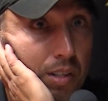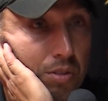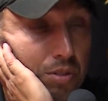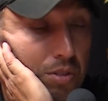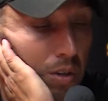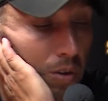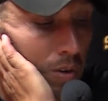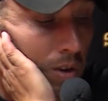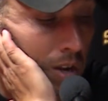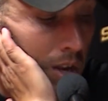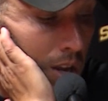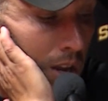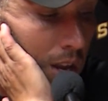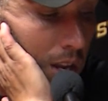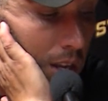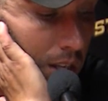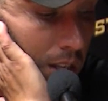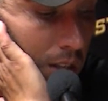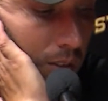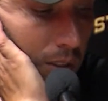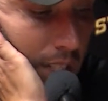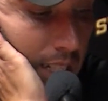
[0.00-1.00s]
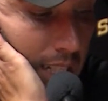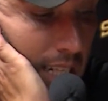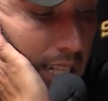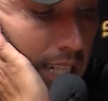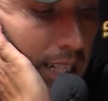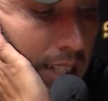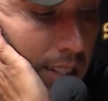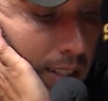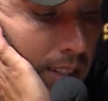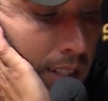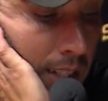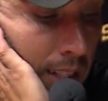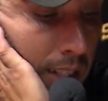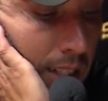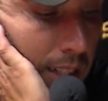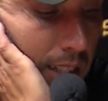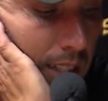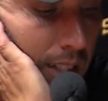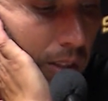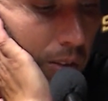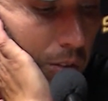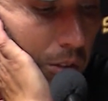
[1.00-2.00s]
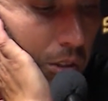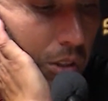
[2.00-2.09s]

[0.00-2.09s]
So, you know, again, you know,